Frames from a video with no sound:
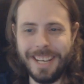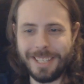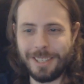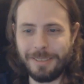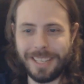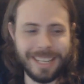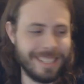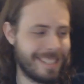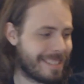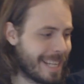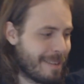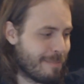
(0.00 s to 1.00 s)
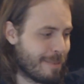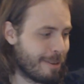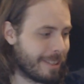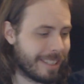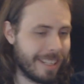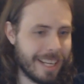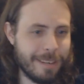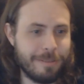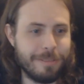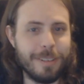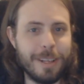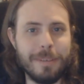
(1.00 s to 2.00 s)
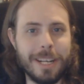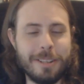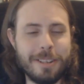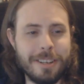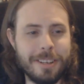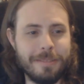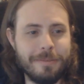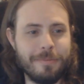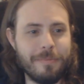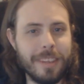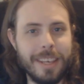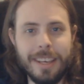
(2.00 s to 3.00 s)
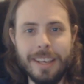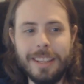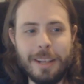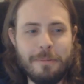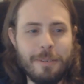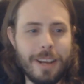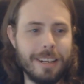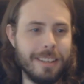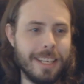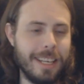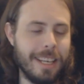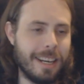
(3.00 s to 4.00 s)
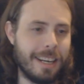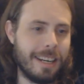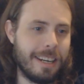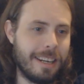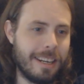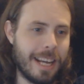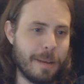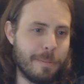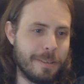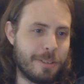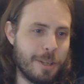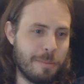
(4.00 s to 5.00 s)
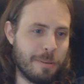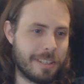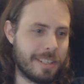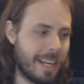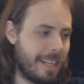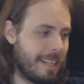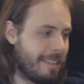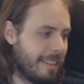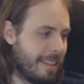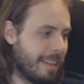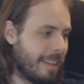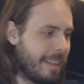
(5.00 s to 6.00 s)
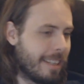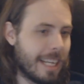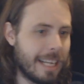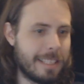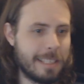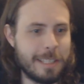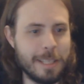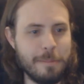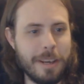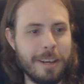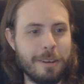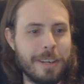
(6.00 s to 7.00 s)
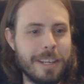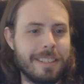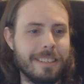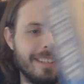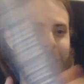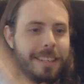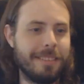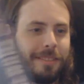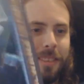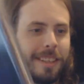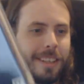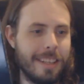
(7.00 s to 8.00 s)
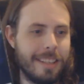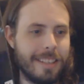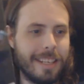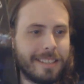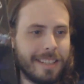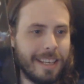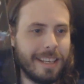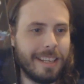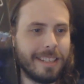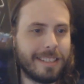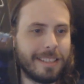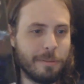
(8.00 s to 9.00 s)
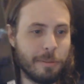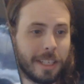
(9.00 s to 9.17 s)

So I'm kind of in the same boat, Clive. I'm not sure. Then finally, I've been super excited. Got this in the mail recently. This is